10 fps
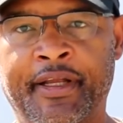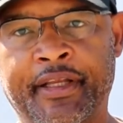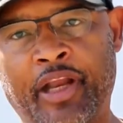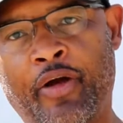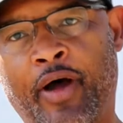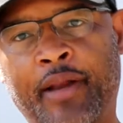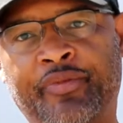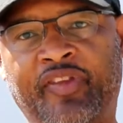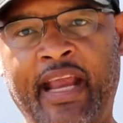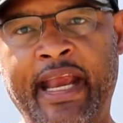You know what
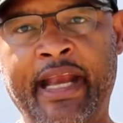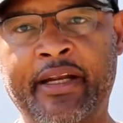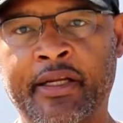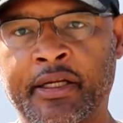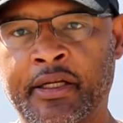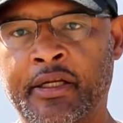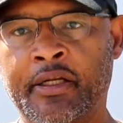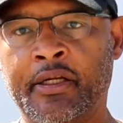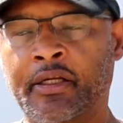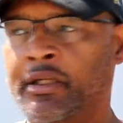I'm saying?
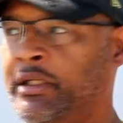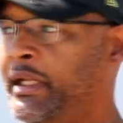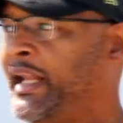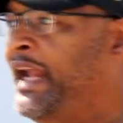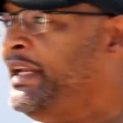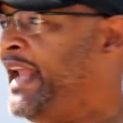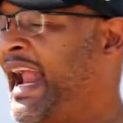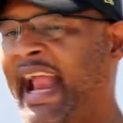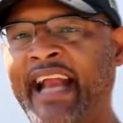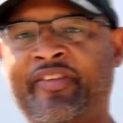They
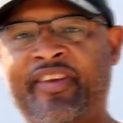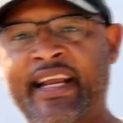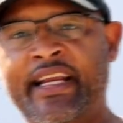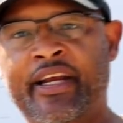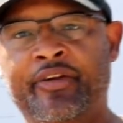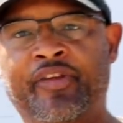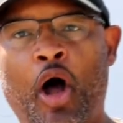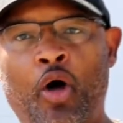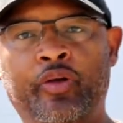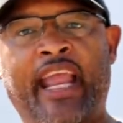they 18 years
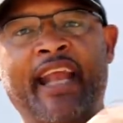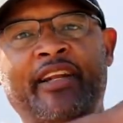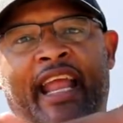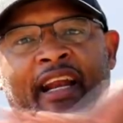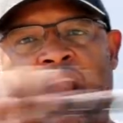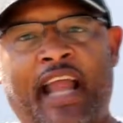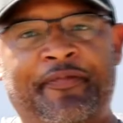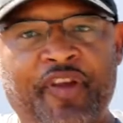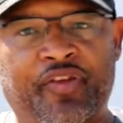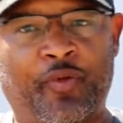old, they they
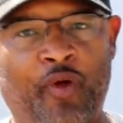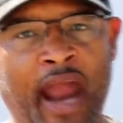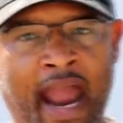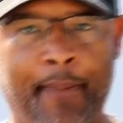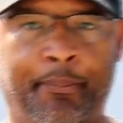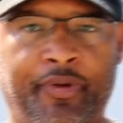life is a wrap.